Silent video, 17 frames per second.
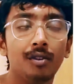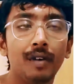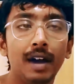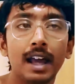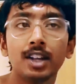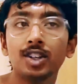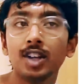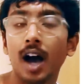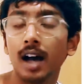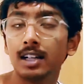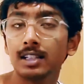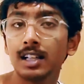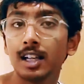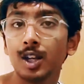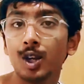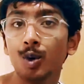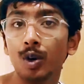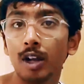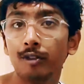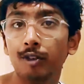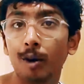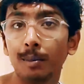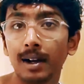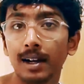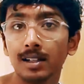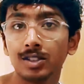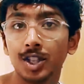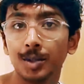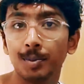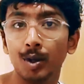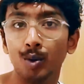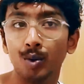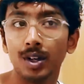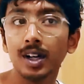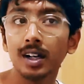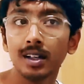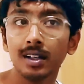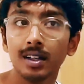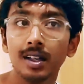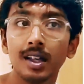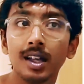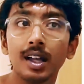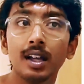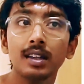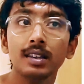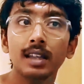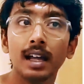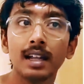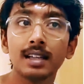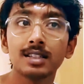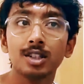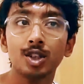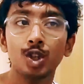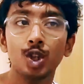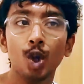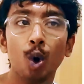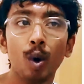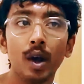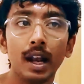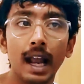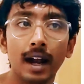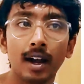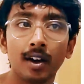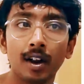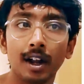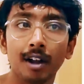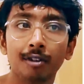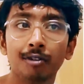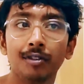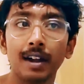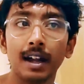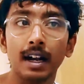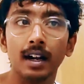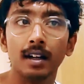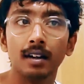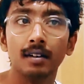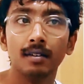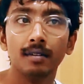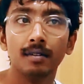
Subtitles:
where charges are uniformly distributed, there is no electric field.